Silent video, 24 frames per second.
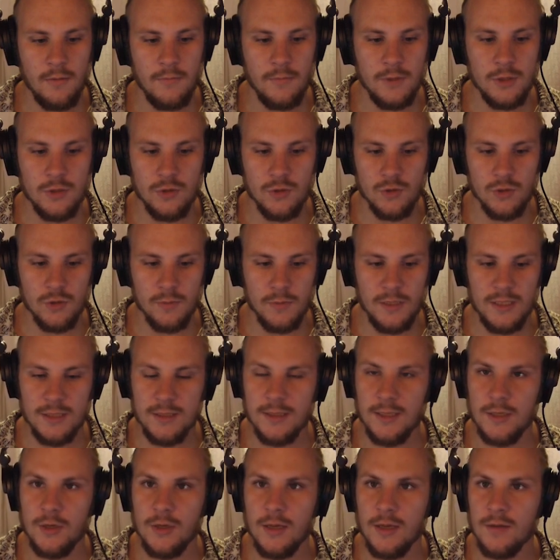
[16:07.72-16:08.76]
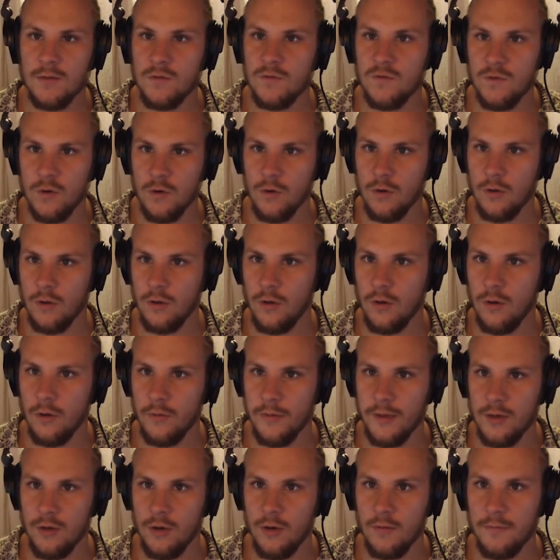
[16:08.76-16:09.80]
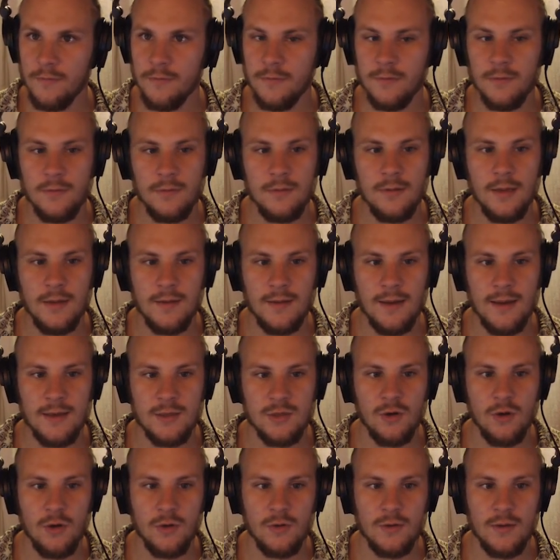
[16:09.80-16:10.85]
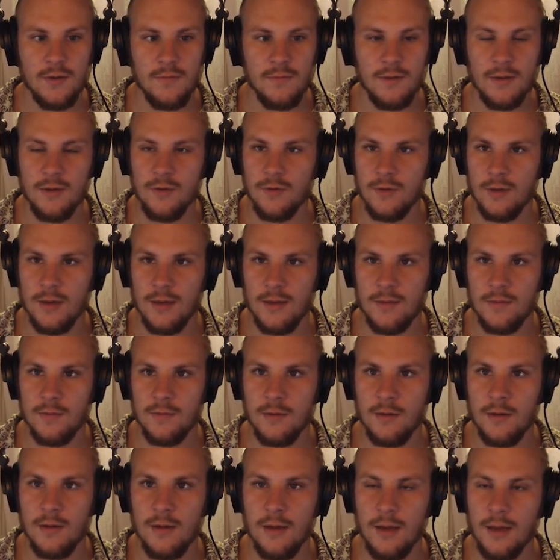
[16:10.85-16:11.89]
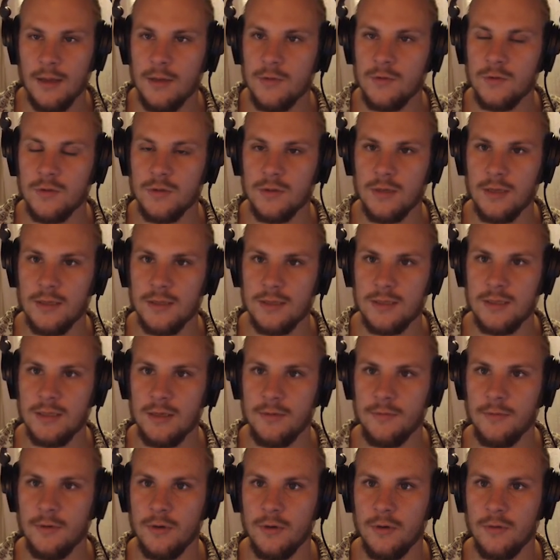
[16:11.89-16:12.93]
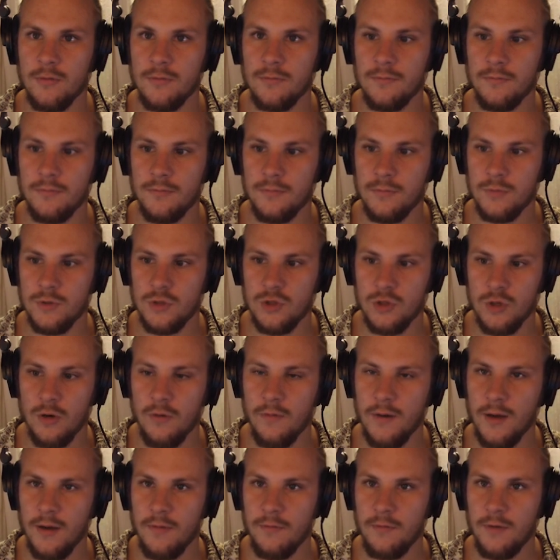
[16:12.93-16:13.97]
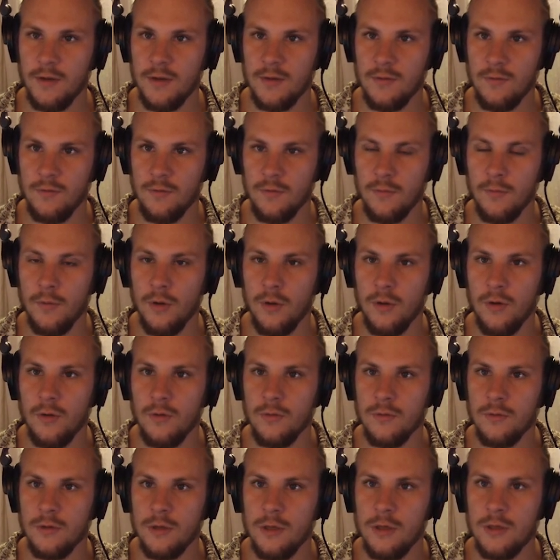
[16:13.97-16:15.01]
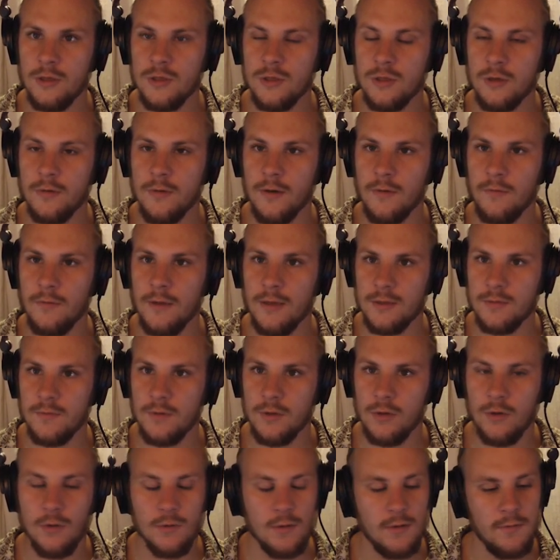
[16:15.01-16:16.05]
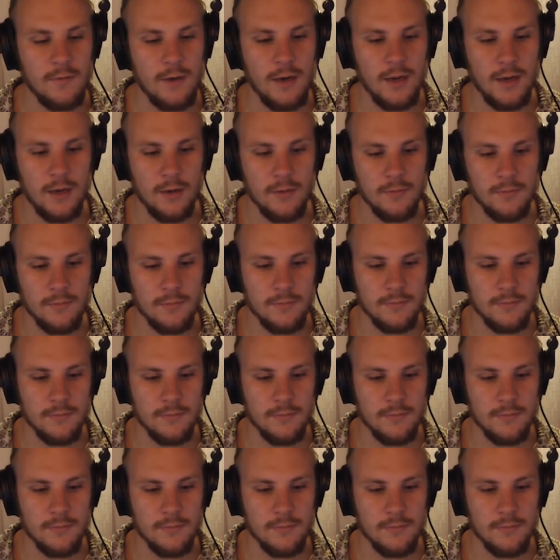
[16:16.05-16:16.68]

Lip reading: Which also means that you can toggle on and off that extra octave that you get and turn that stereo saw wave into a mono saw wave that's 1 octave higher.